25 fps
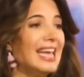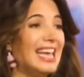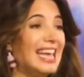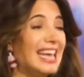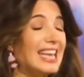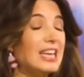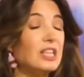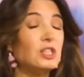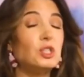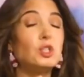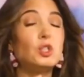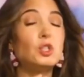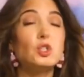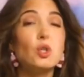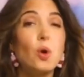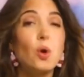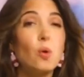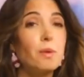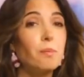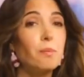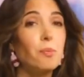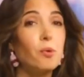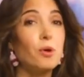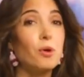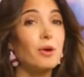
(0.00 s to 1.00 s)
it is
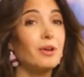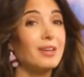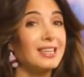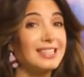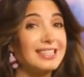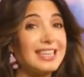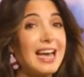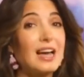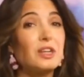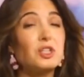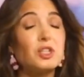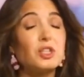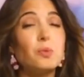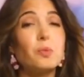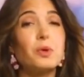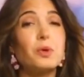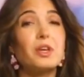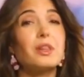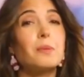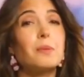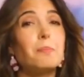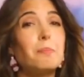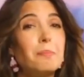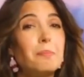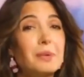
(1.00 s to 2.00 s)
so important. It's actually one
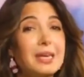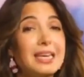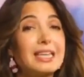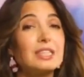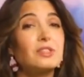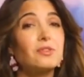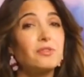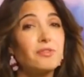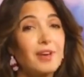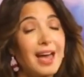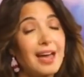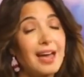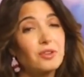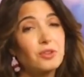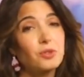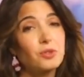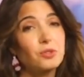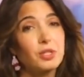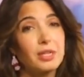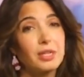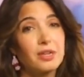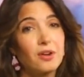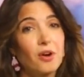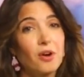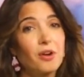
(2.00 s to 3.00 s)
of the biggest
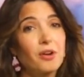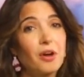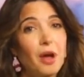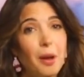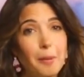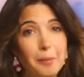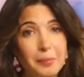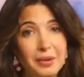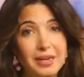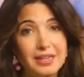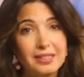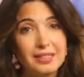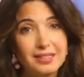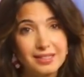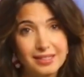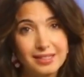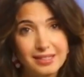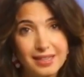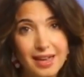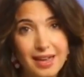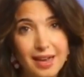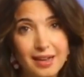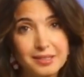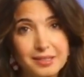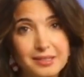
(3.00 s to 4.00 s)
factors in our company's
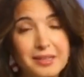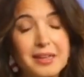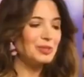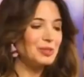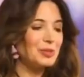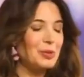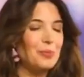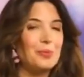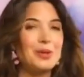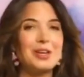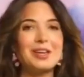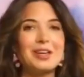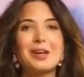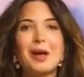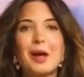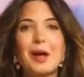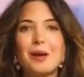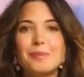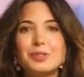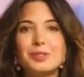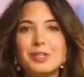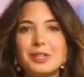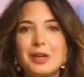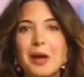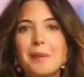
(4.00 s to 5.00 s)
success. So when it
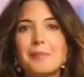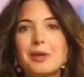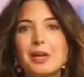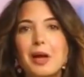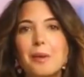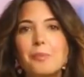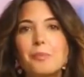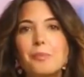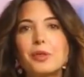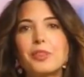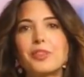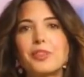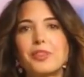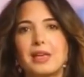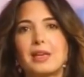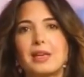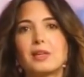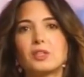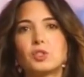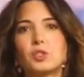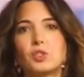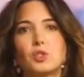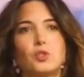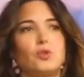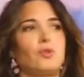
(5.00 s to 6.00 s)
comes to coming up with
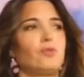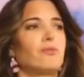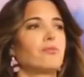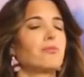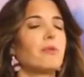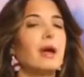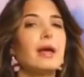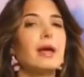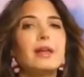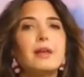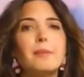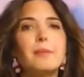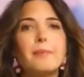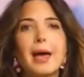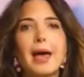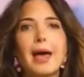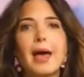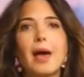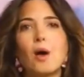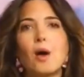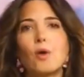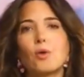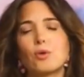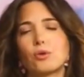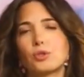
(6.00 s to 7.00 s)
things to write
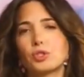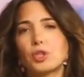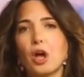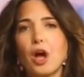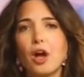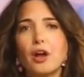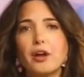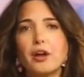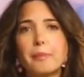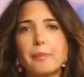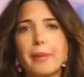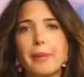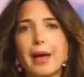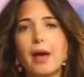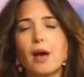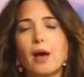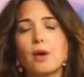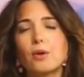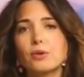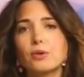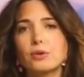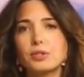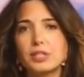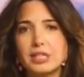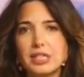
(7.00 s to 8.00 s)
about or talk
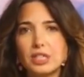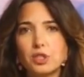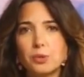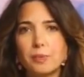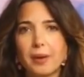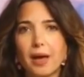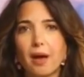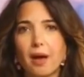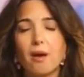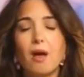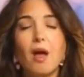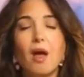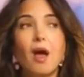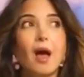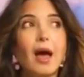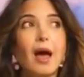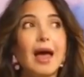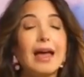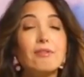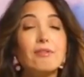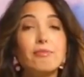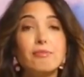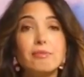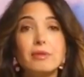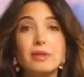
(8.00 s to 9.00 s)
about or teach about,
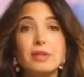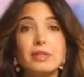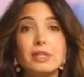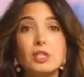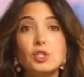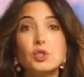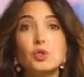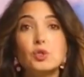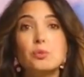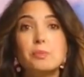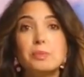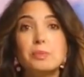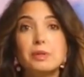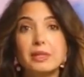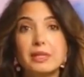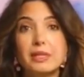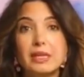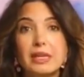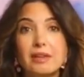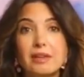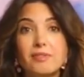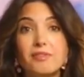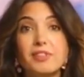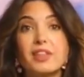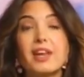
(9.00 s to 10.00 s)
I really do
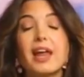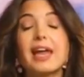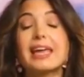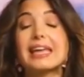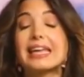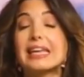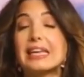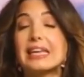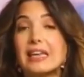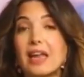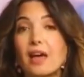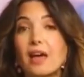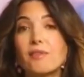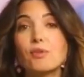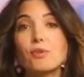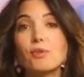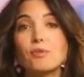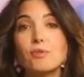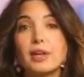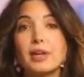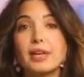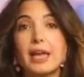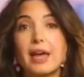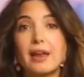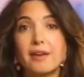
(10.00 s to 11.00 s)
believe that I can never
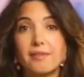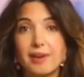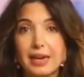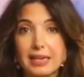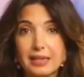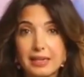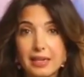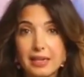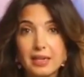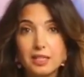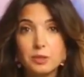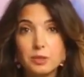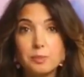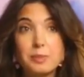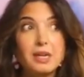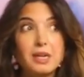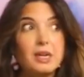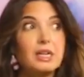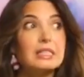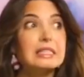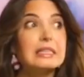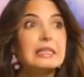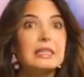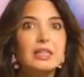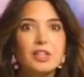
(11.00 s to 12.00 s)
run out of ideas
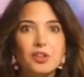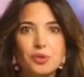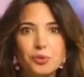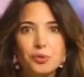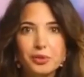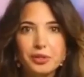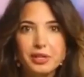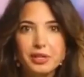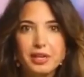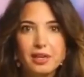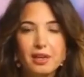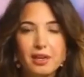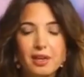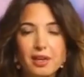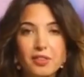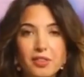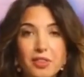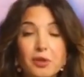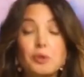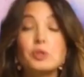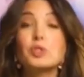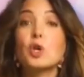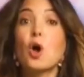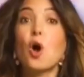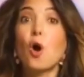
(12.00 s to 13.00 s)
because literally
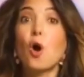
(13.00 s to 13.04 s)
there's